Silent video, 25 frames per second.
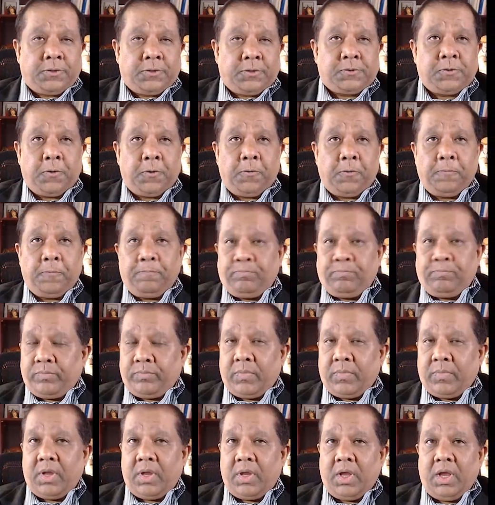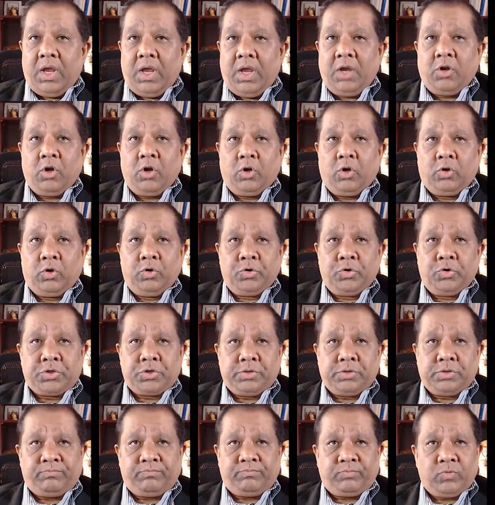So, in
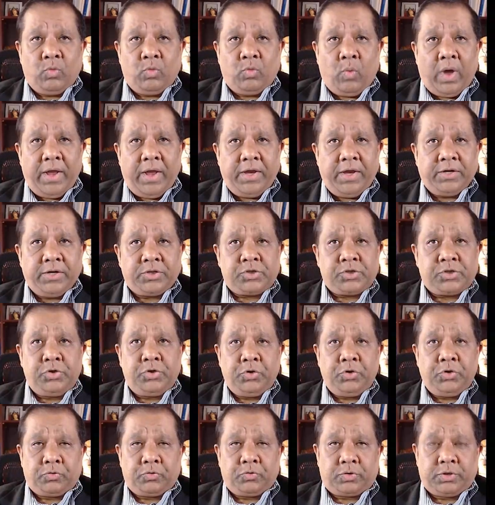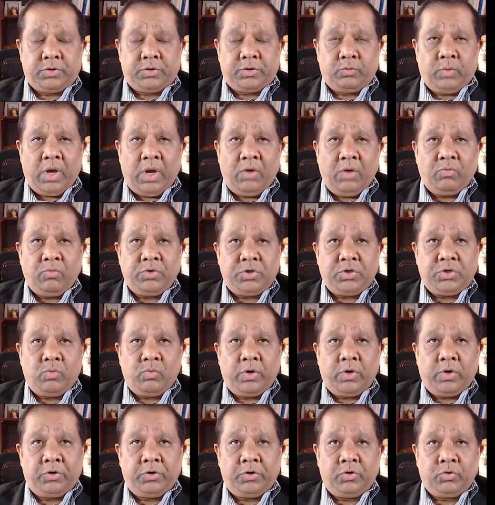conclusion, why a suit? Why would you
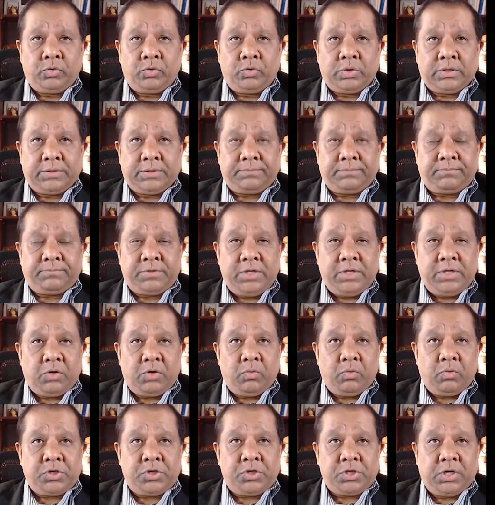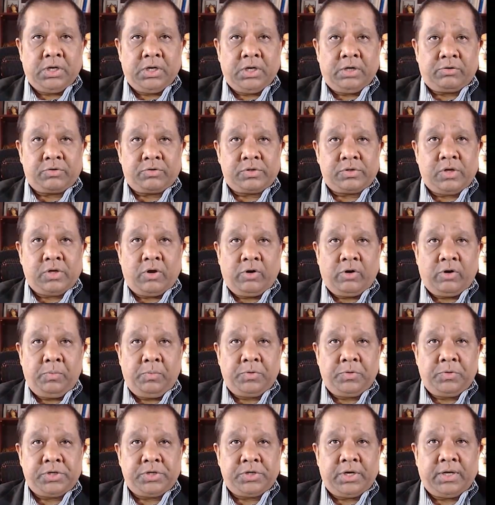want to do a sequential ultrasound
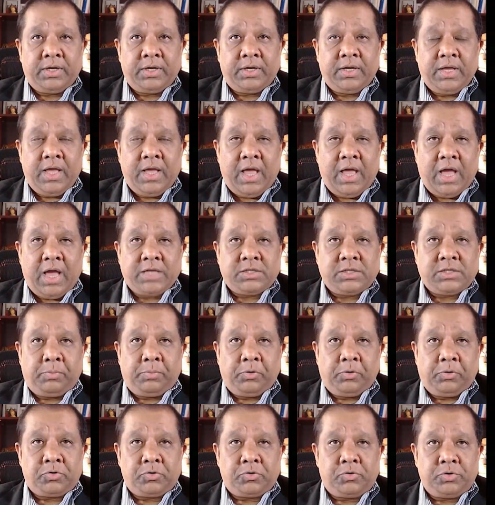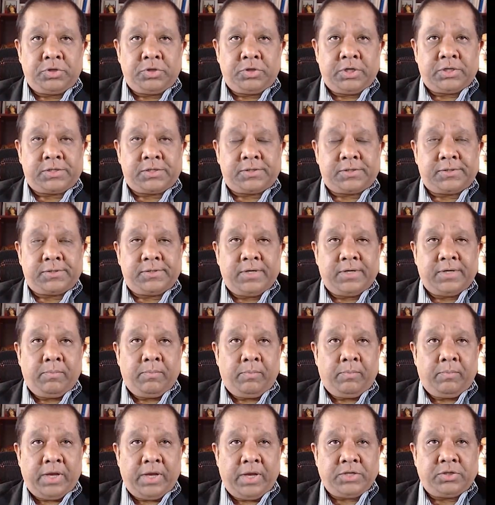imaging as opposed to just
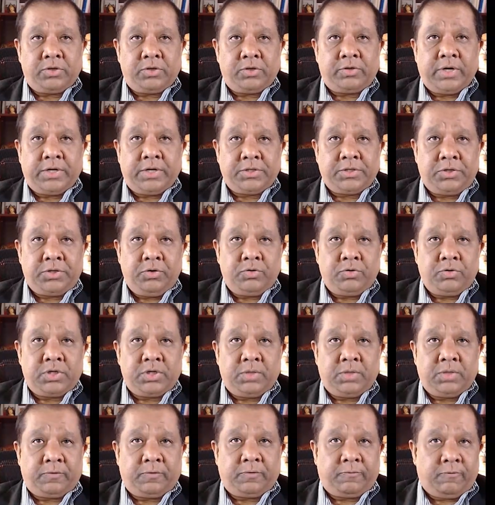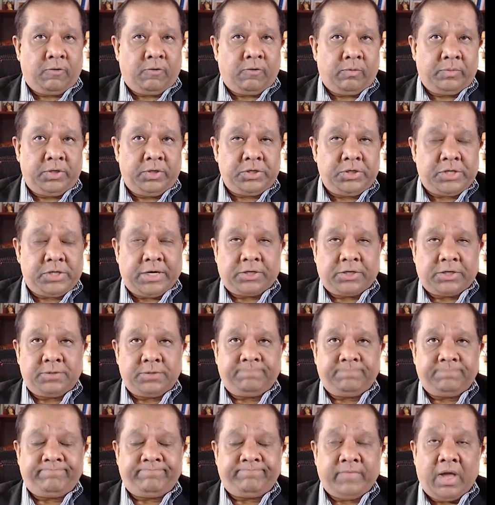place the transducer and perform the
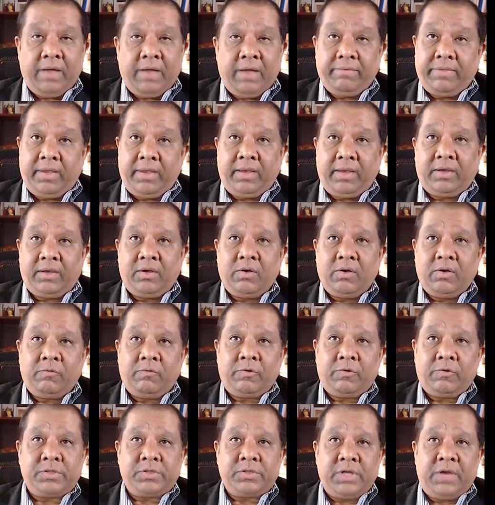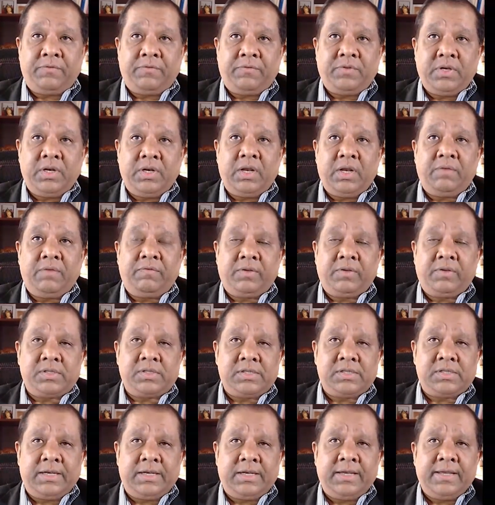injection? I think for safety and
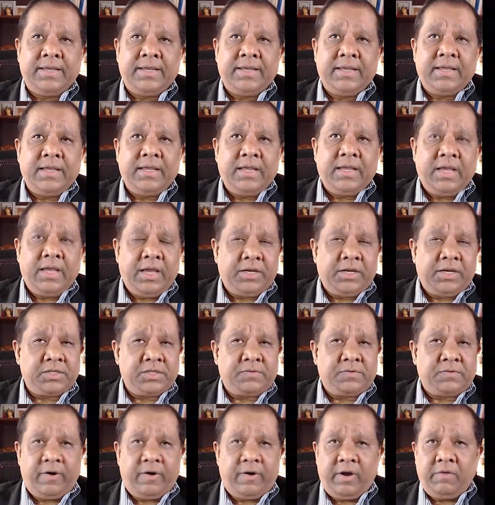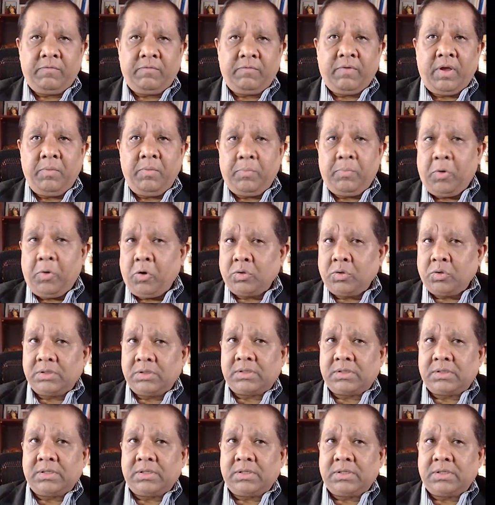efficacy, it is very
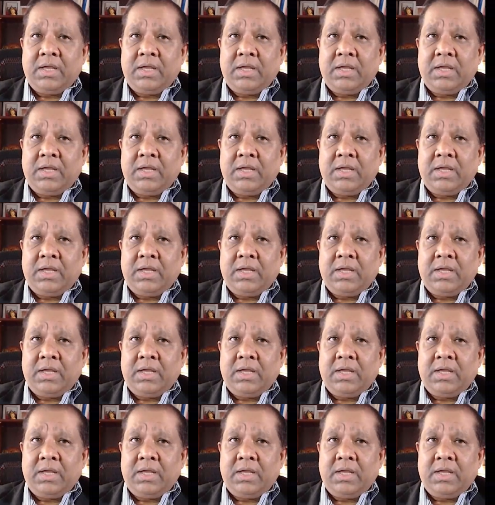important.